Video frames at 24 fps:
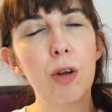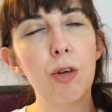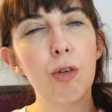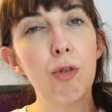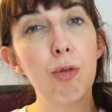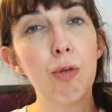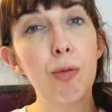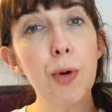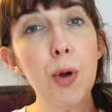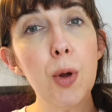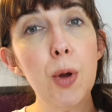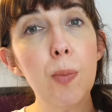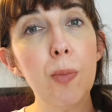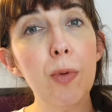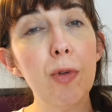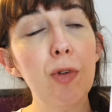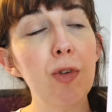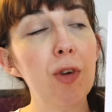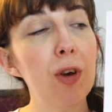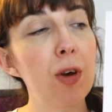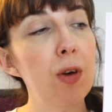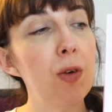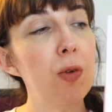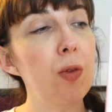trope.
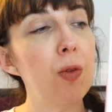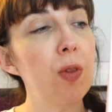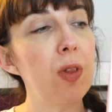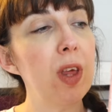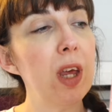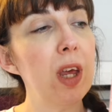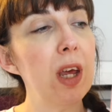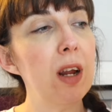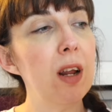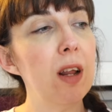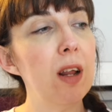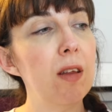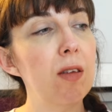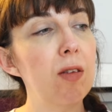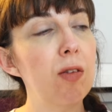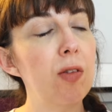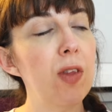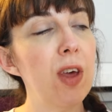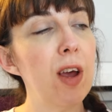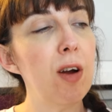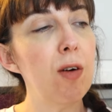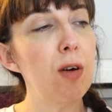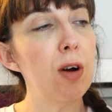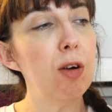So
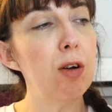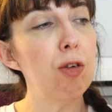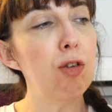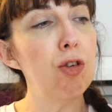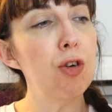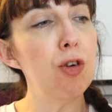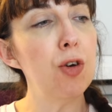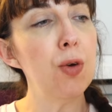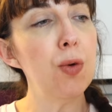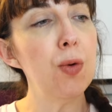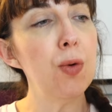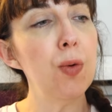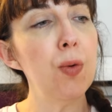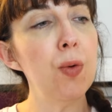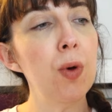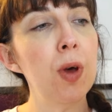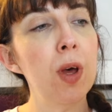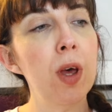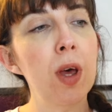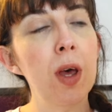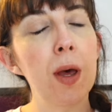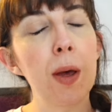there are two